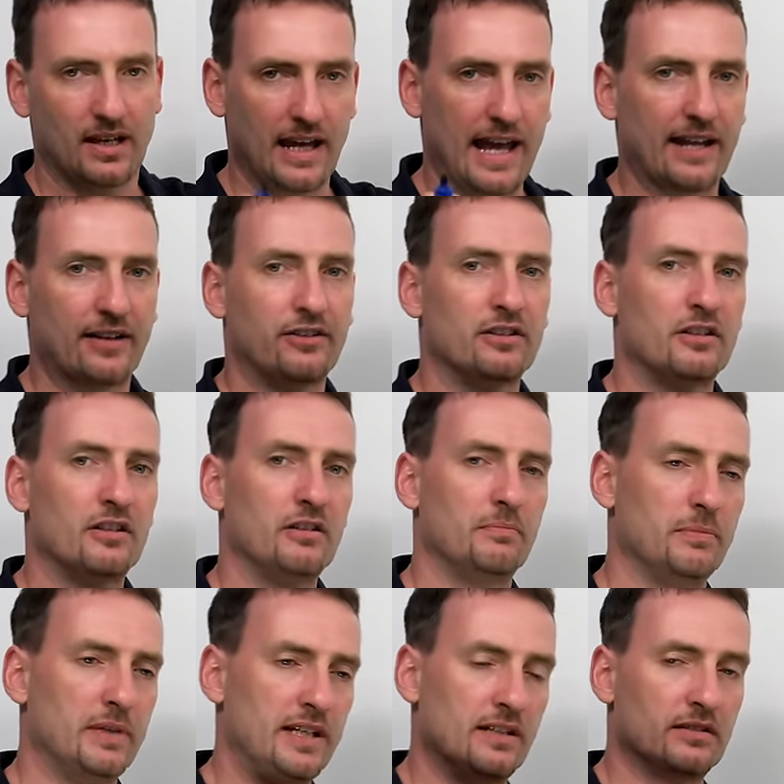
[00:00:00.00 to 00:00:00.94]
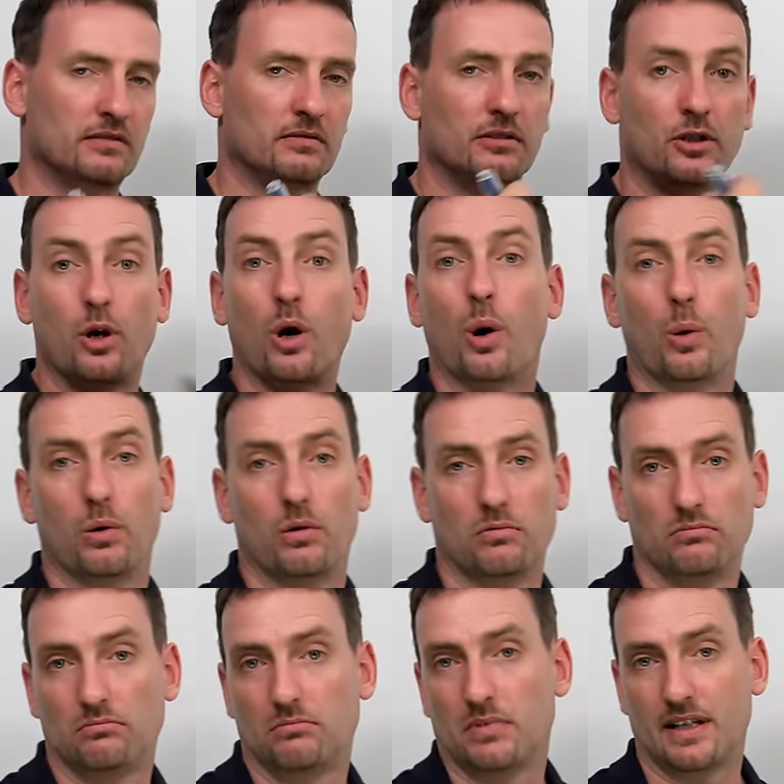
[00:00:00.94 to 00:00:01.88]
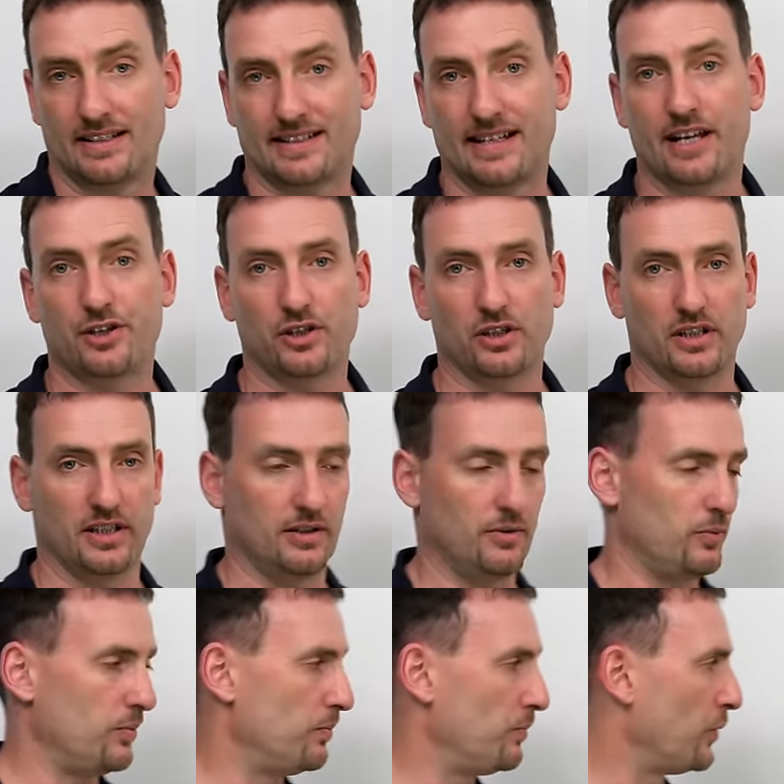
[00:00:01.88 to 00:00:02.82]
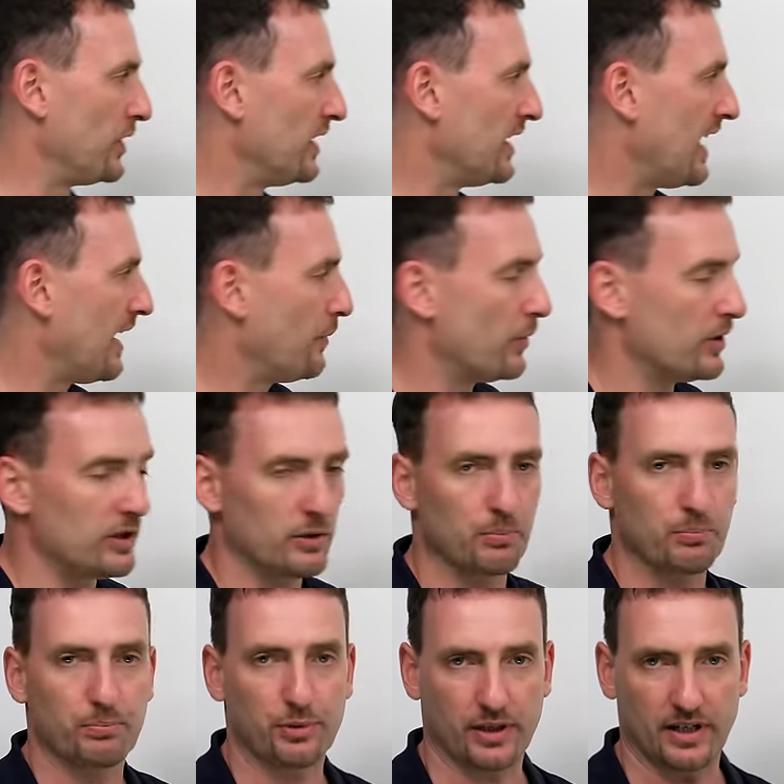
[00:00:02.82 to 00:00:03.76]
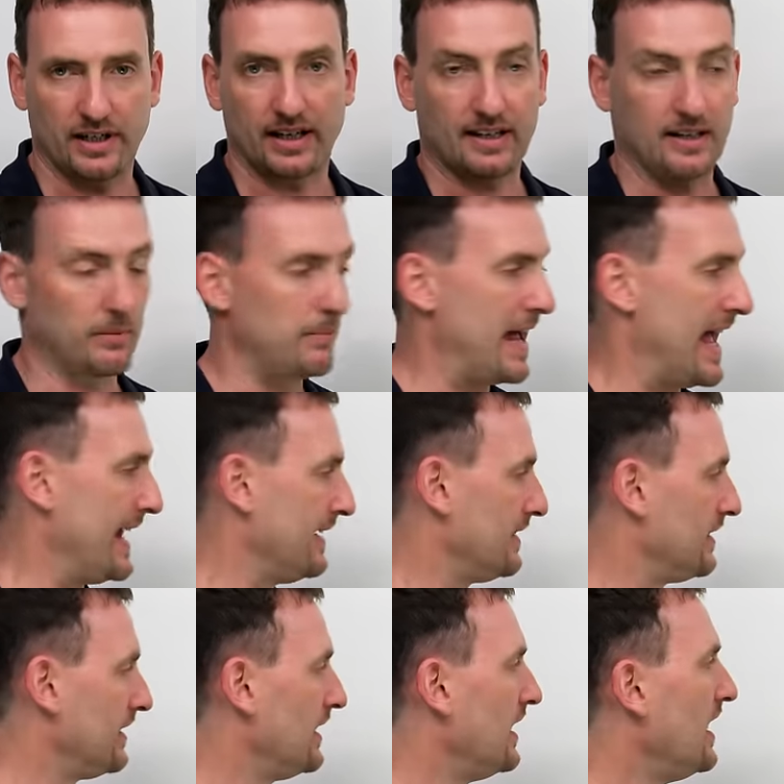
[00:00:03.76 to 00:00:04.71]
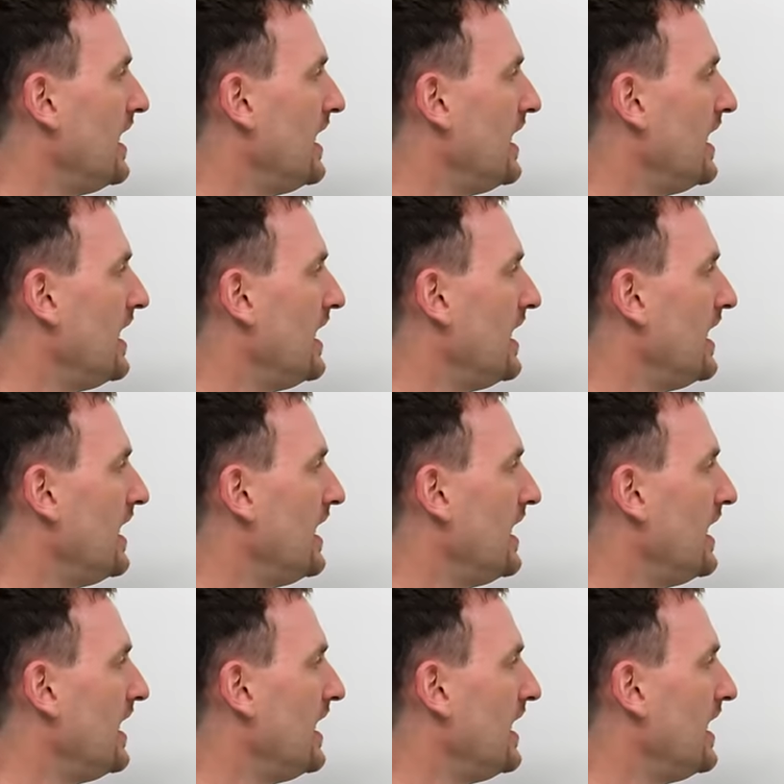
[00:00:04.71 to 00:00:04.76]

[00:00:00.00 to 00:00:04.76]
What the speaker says: Enter means go, essentially, when you put in a command.